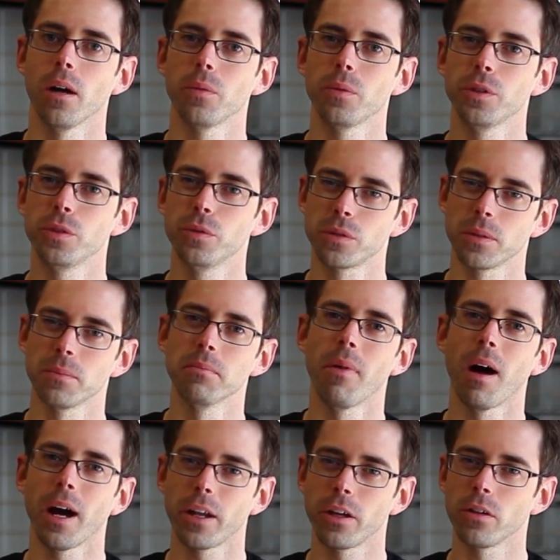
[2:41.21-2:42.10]
We do some
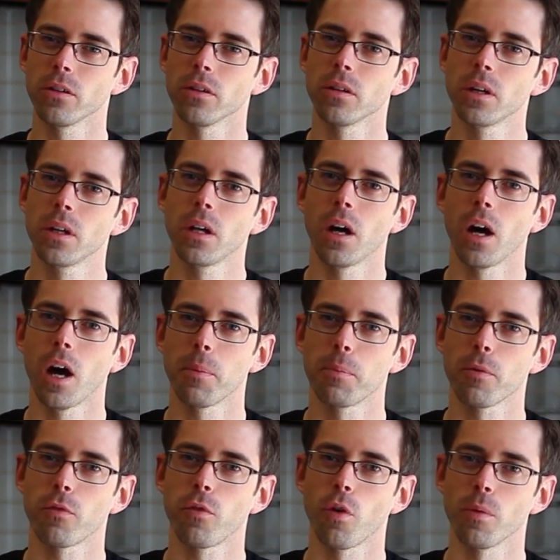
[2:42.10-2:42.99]
minor
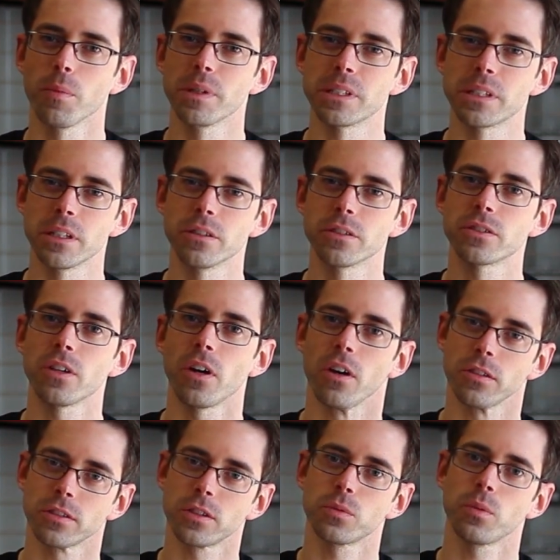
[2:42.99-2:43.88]
performance
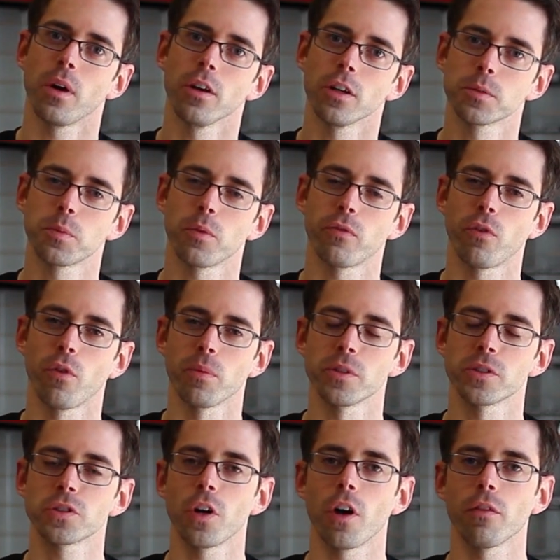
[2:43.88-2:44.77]
installs as well as
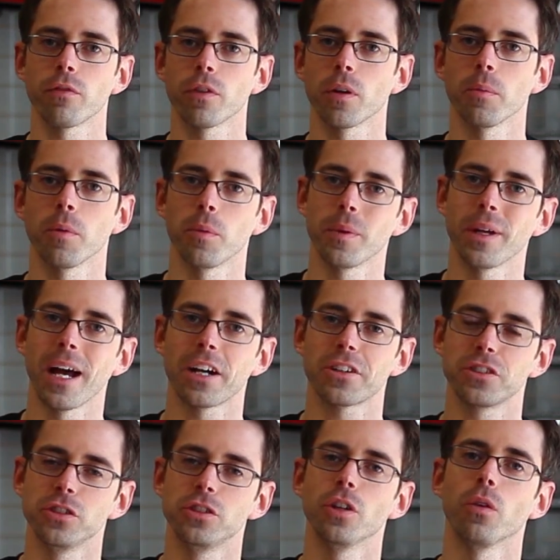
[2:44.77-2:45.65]
performance software, but we
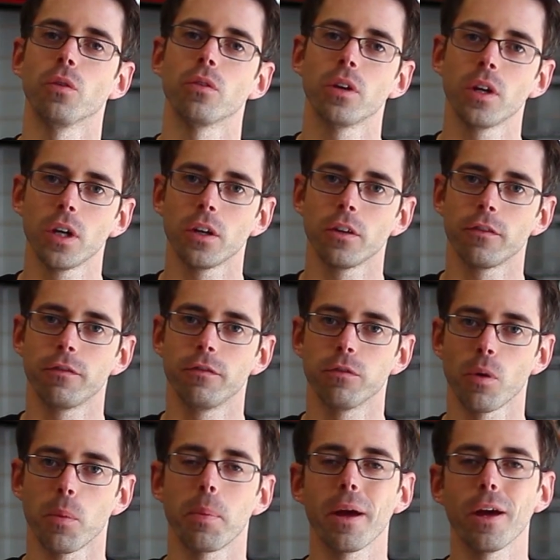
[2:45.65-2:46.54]
actually don't
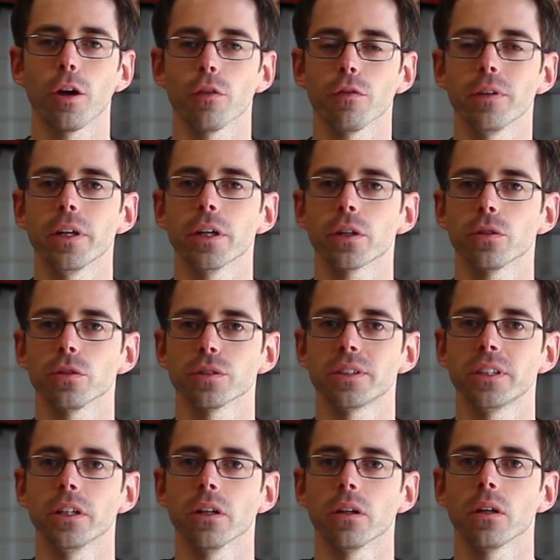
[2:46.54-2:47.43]
repair
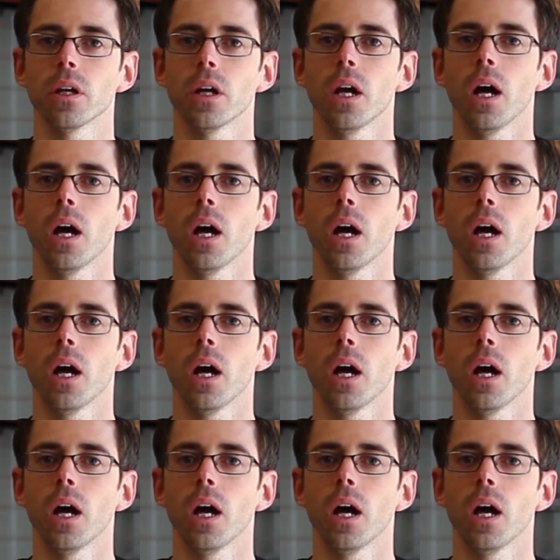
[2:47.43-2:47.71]
vehicles here.